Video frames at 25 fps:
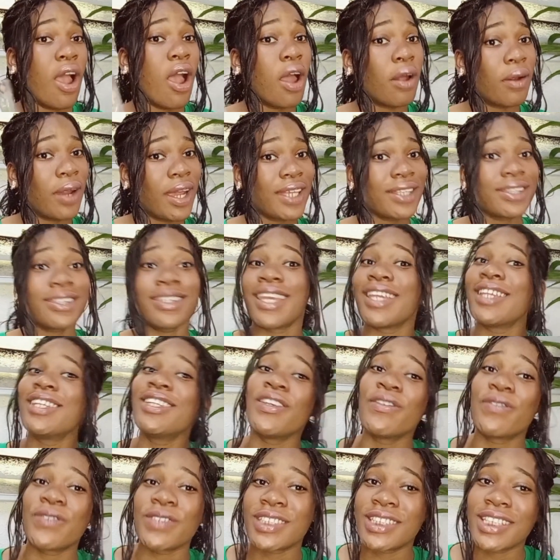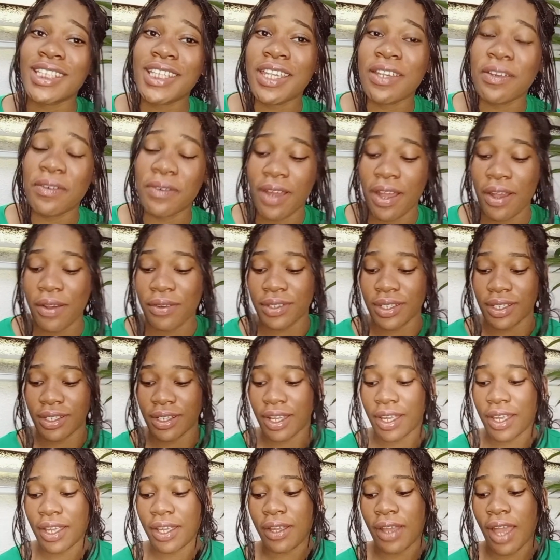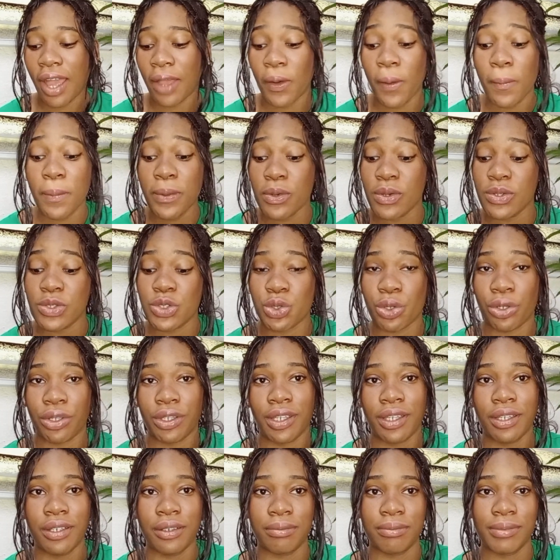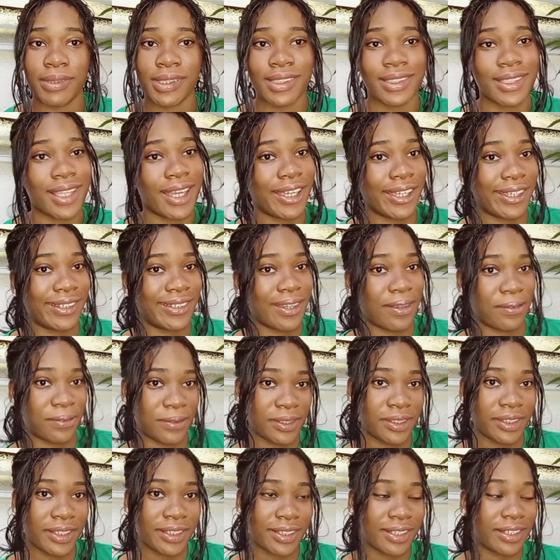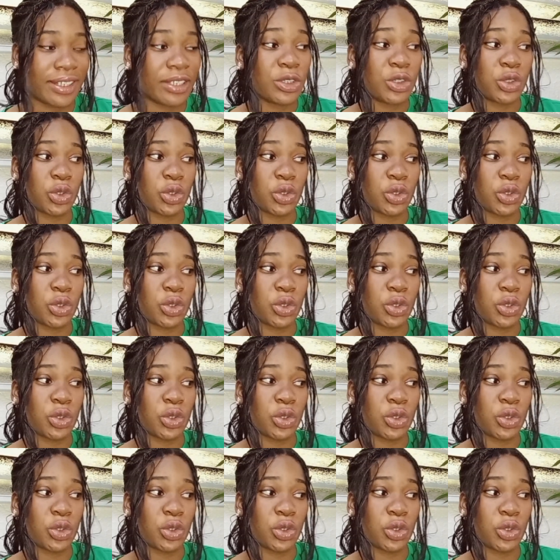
Alright, thank you for sticking around, and I hope you enjoyed it, because I definitely did